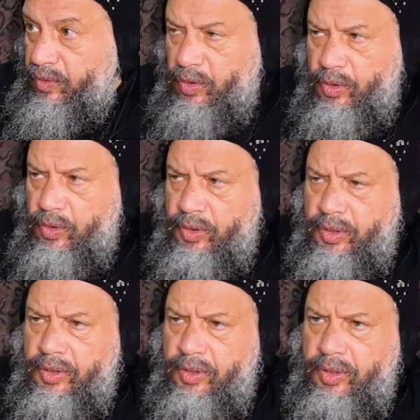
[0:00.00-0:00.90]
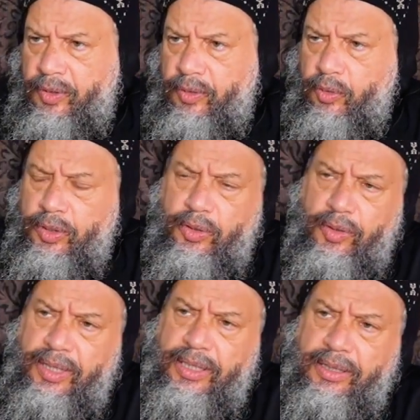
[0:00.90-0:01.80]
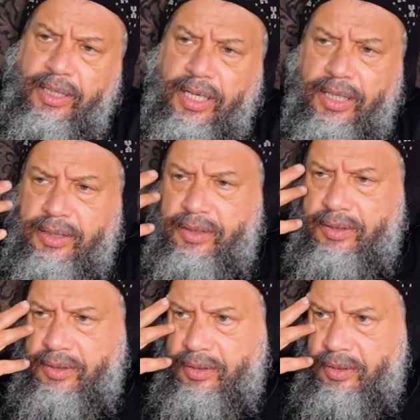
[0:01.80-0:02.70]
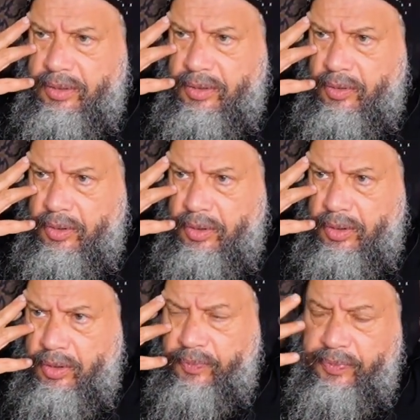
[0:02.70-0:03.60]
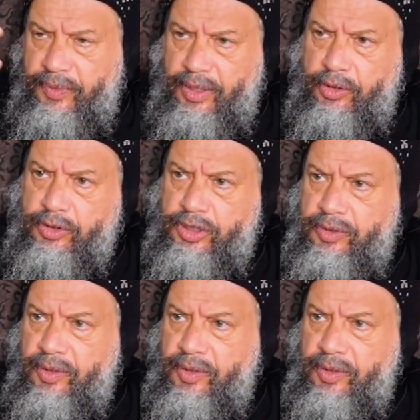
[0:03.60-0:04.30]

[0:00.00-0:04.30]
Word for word: So we know that God, the Lord